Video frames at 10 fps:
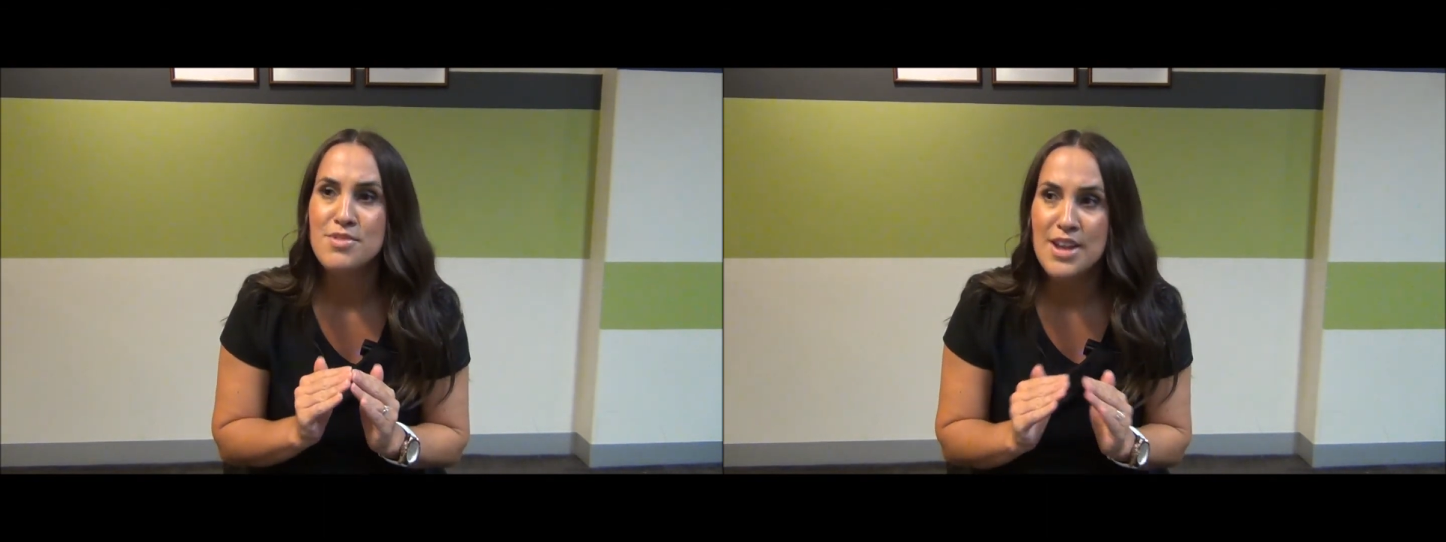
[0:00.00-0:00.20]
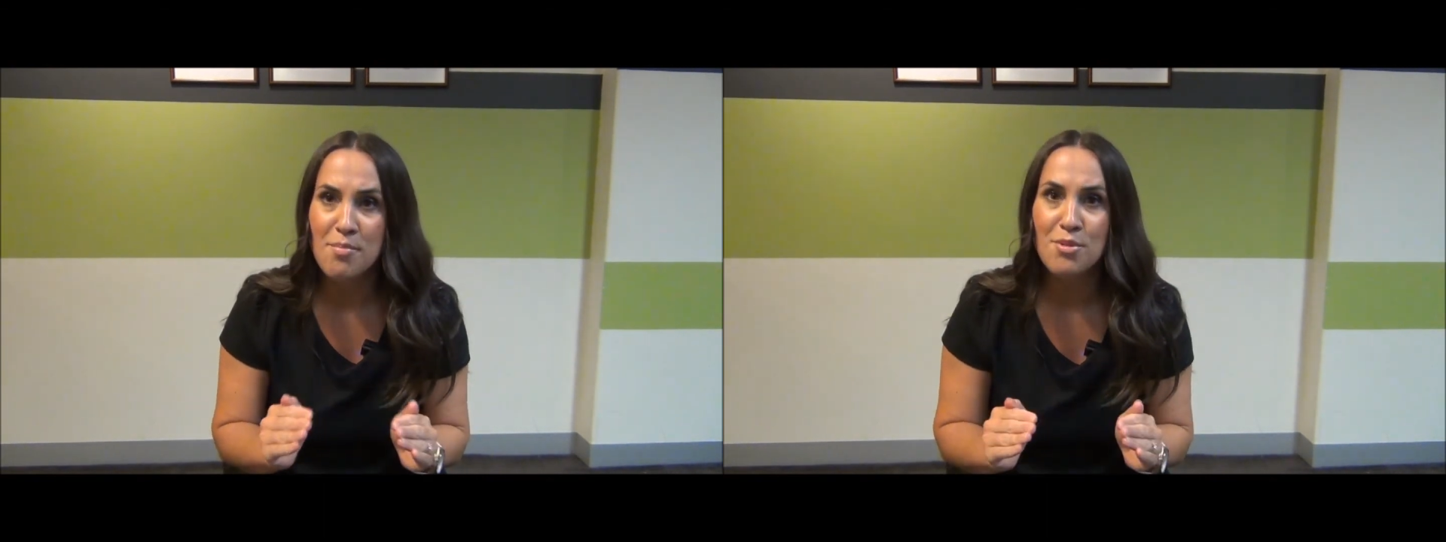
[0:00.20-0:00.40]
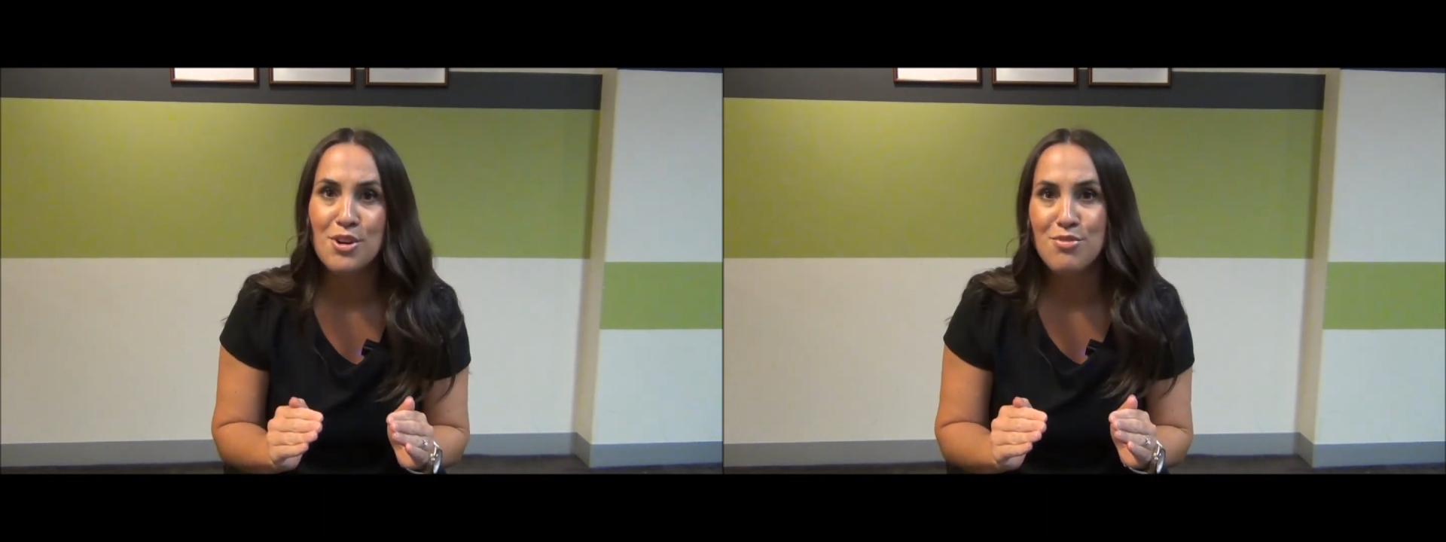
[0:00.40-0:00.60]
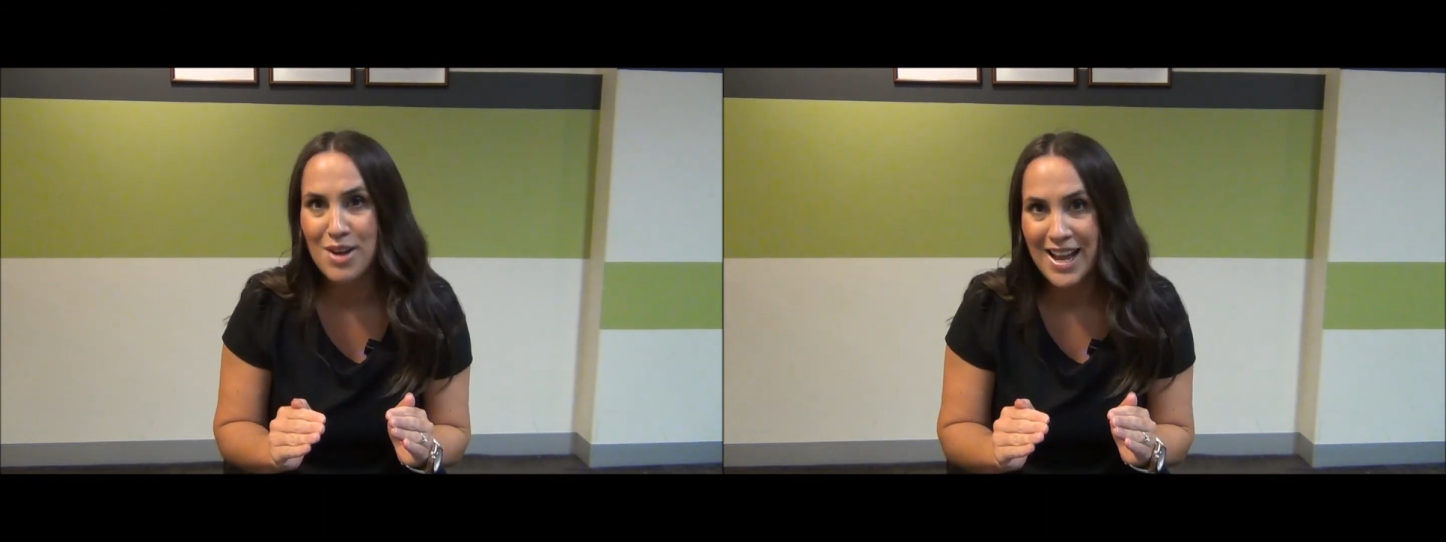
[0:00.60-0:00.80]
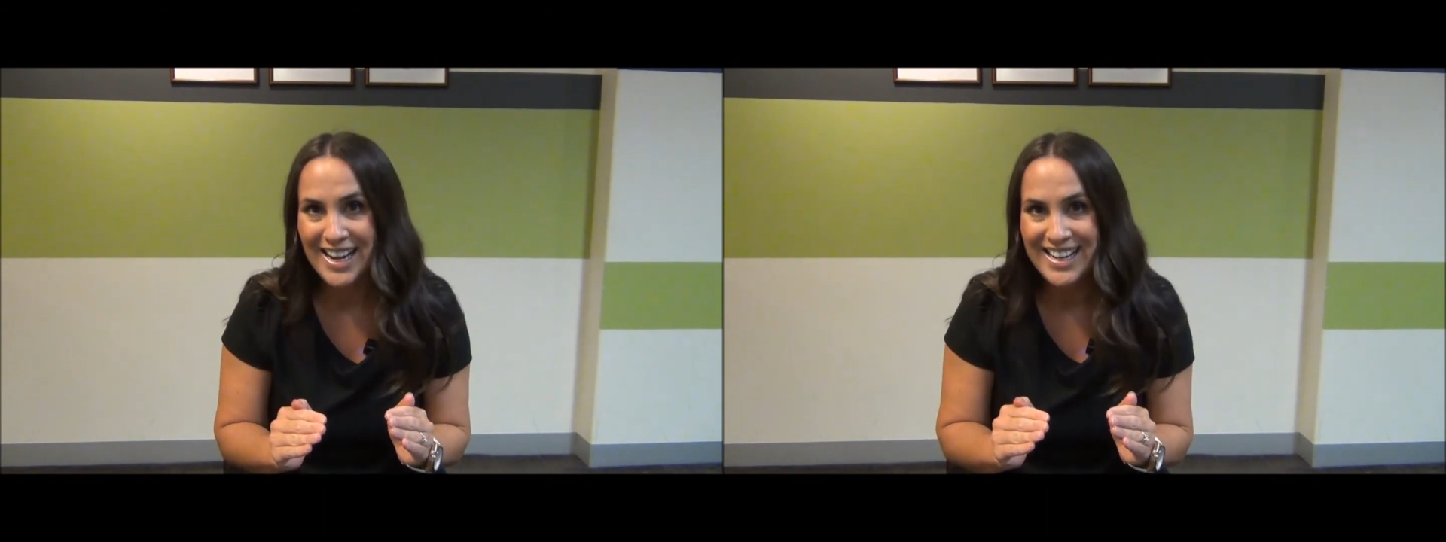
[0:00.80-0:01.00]
number
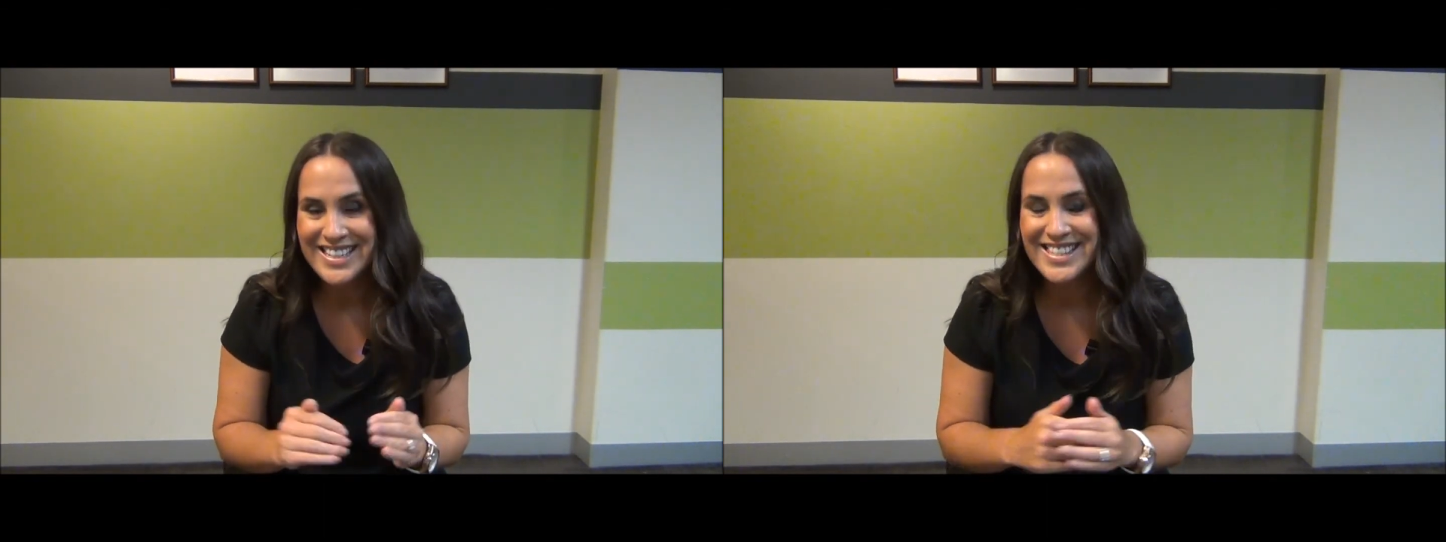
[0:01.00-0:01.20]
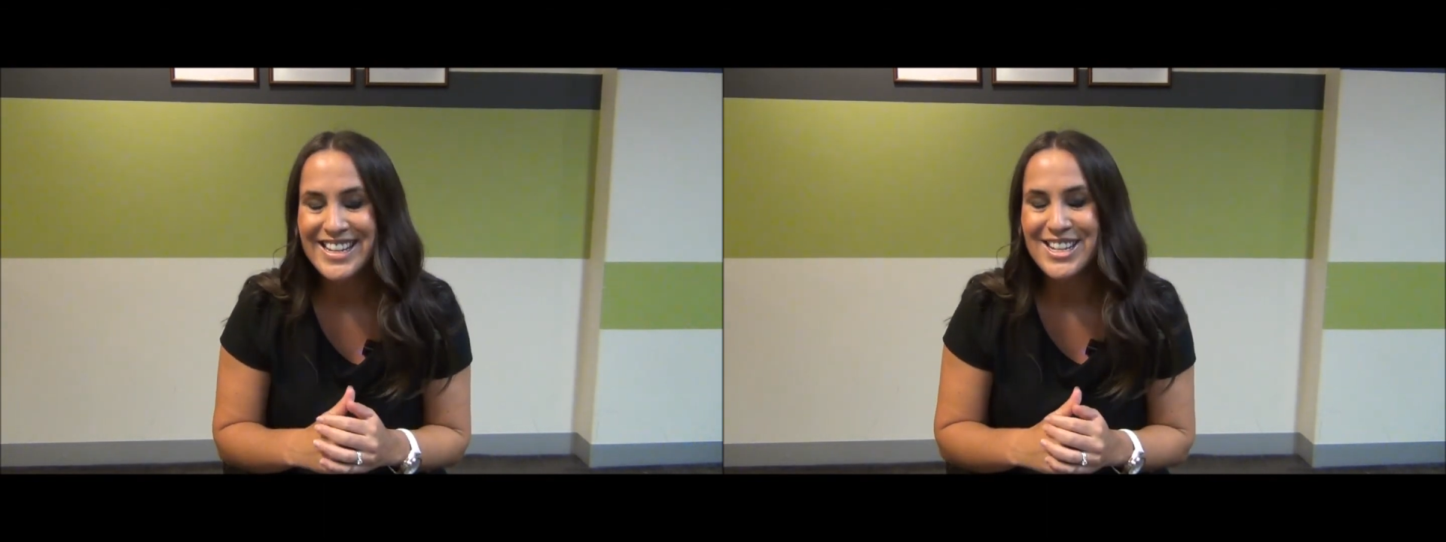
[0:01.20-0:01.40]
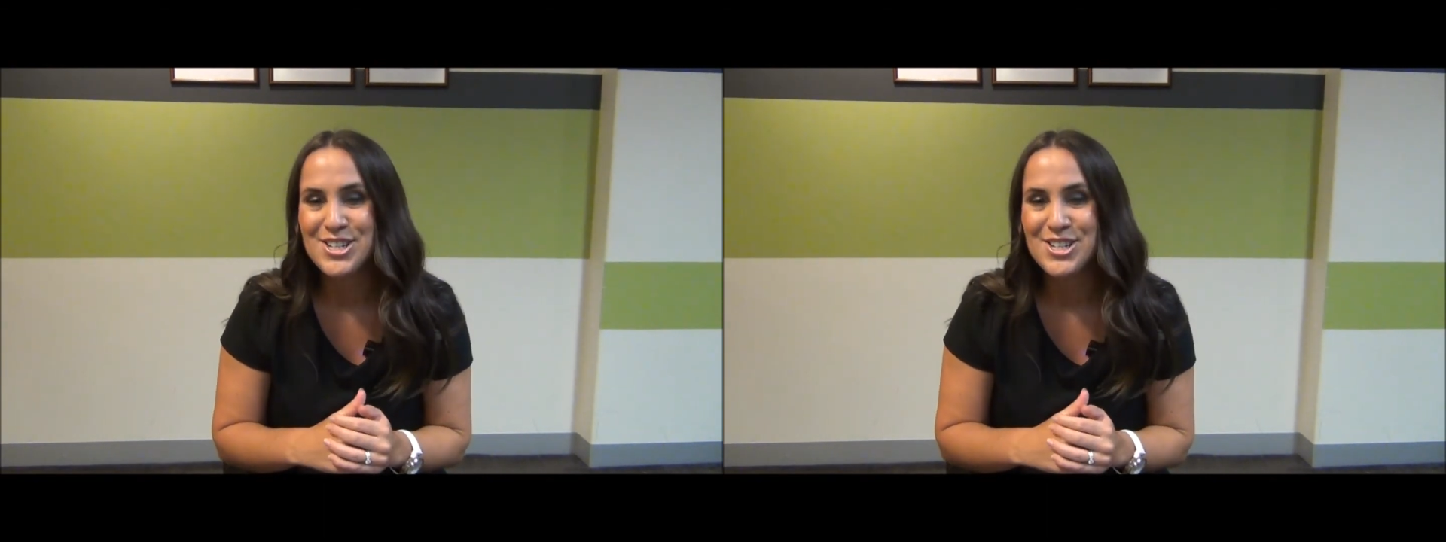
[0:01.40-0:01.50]
of ways